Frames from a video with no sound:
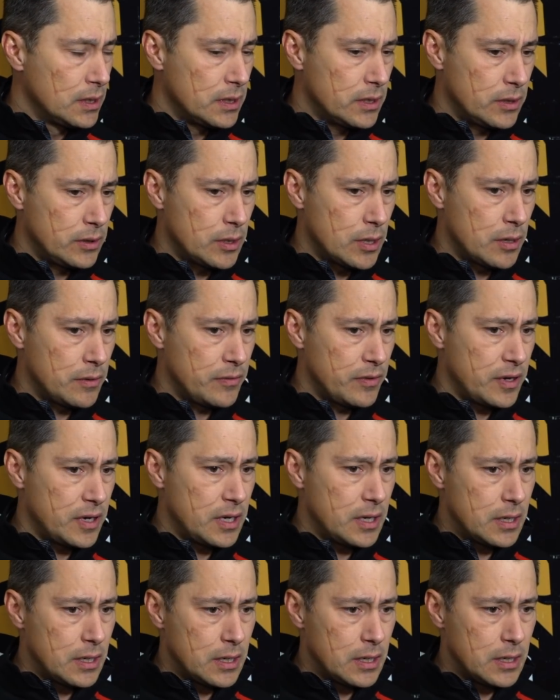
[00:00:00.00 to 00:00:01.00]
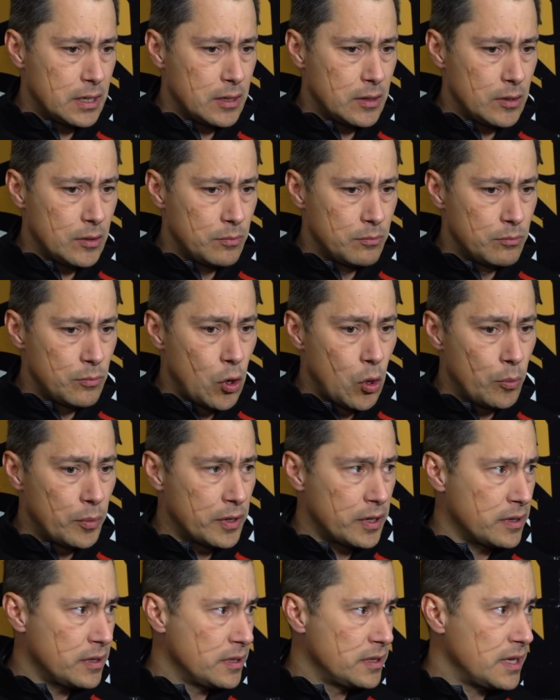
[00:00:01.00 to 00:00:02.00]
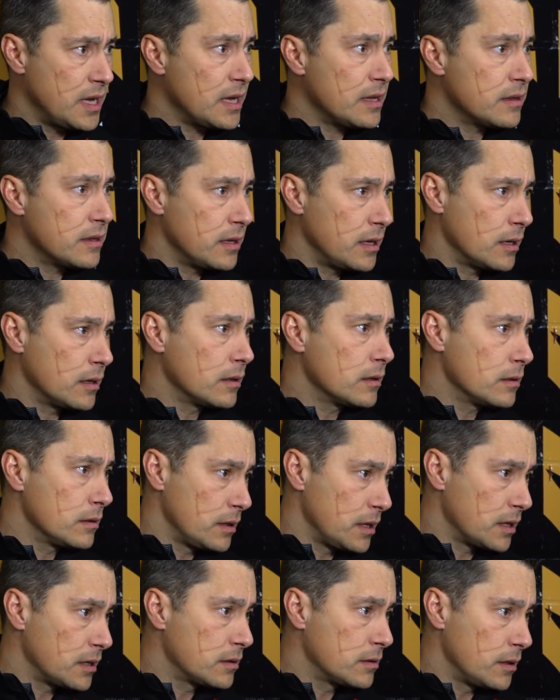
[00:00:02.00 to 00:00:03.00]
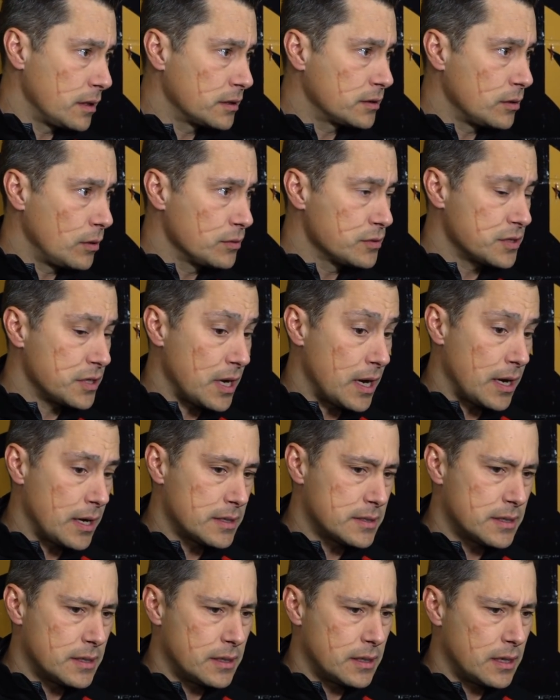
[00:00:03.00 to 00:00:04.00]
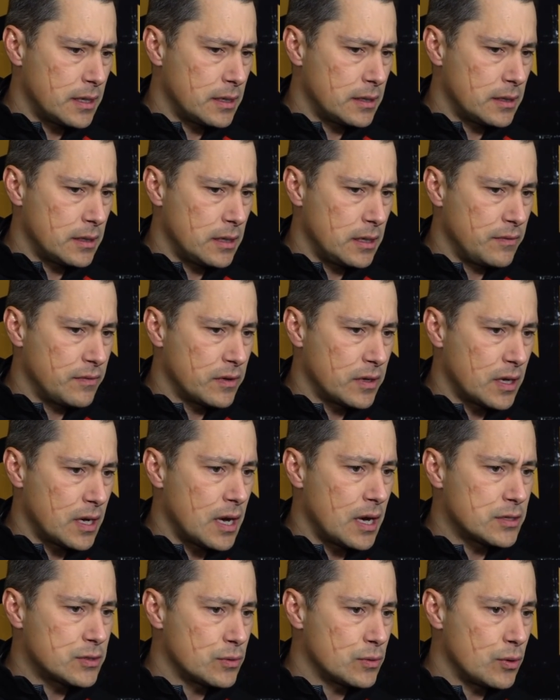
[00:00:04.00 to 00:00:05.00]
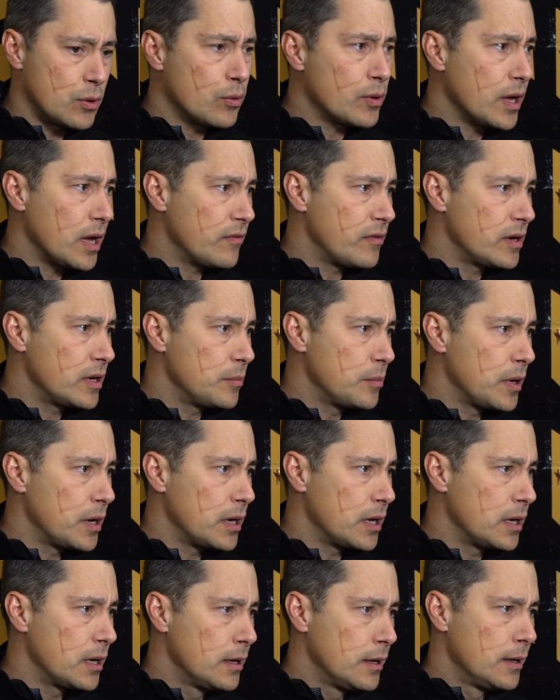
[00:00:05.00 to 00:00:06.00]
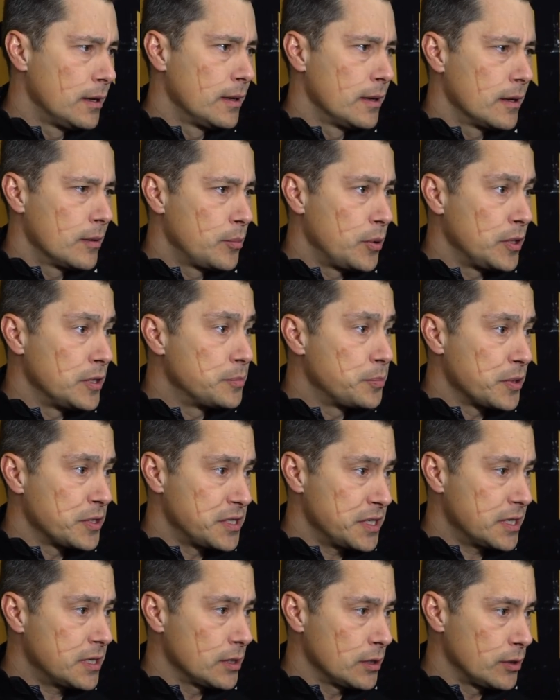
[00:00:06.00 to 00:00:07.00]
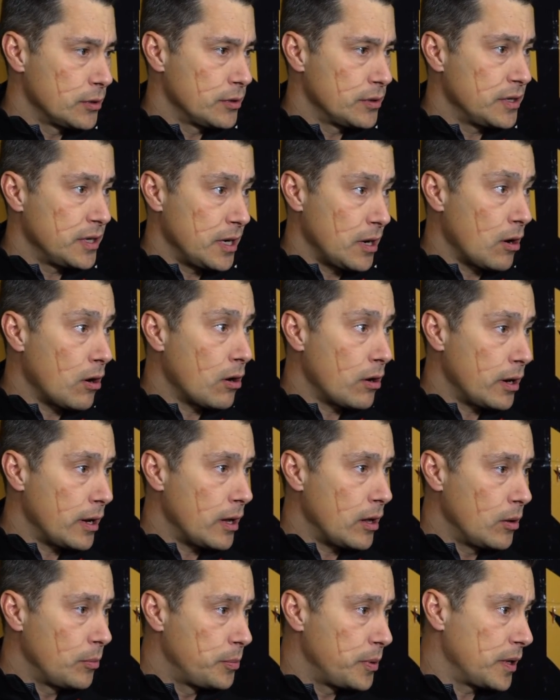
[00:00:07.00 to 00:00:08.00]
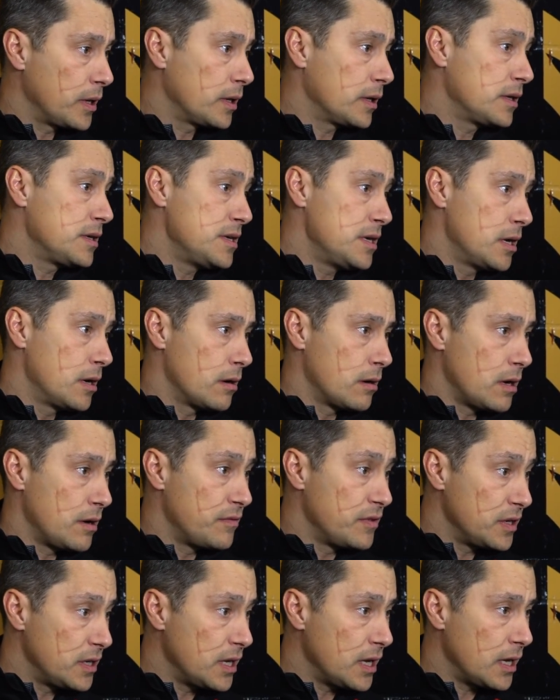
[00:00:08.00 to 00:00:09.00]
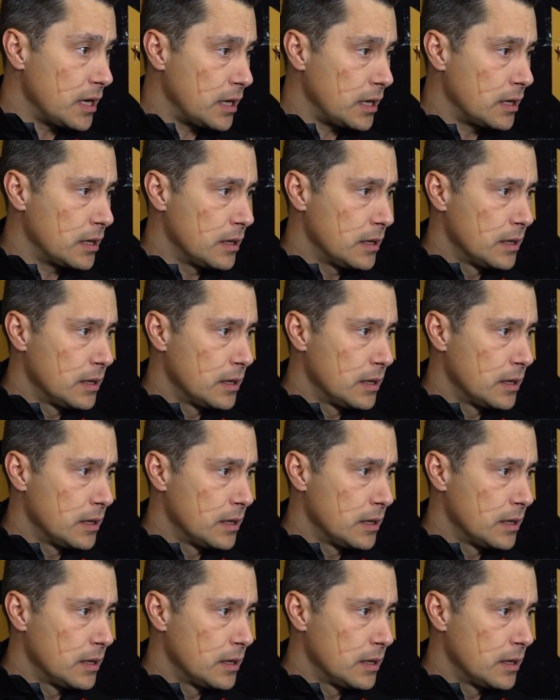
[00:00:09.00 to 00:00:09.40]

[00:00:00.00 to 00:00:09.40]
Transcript: in their every moment of the day thing, like those guys. And even the guys who don't have anybody in particular, they are helping here every day,